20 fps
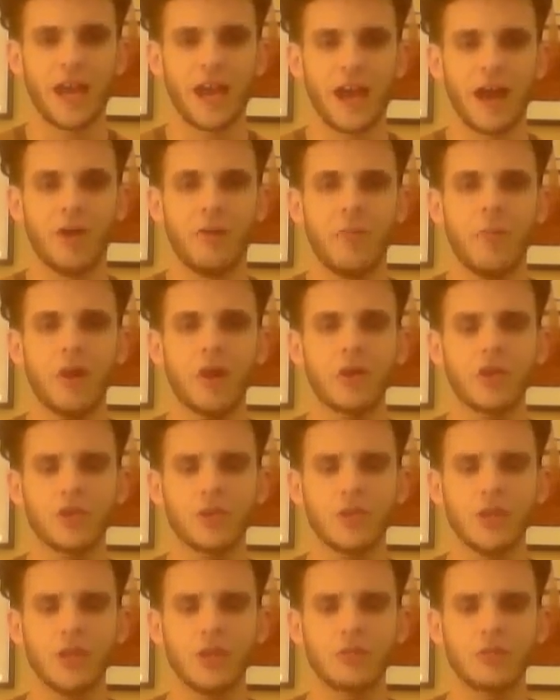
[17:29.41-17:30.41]
How
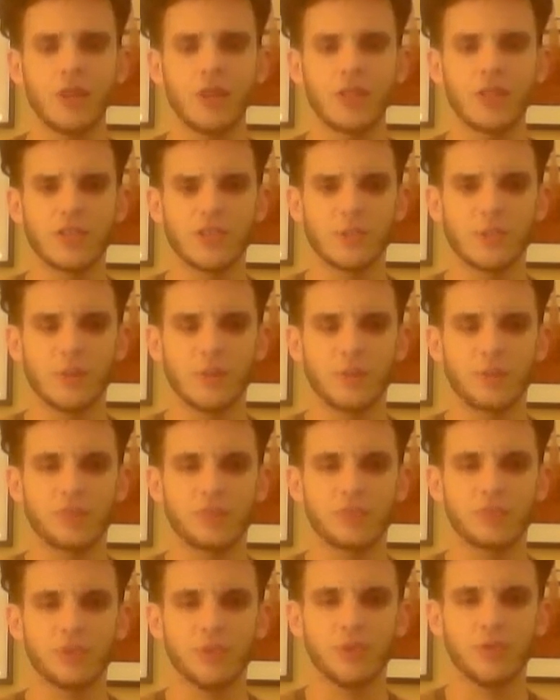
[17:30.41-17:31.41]
much is racism
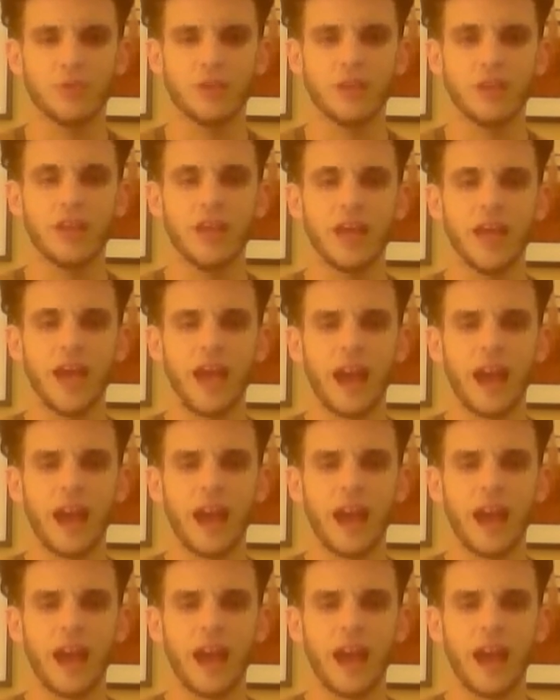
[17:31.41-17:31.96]
improving?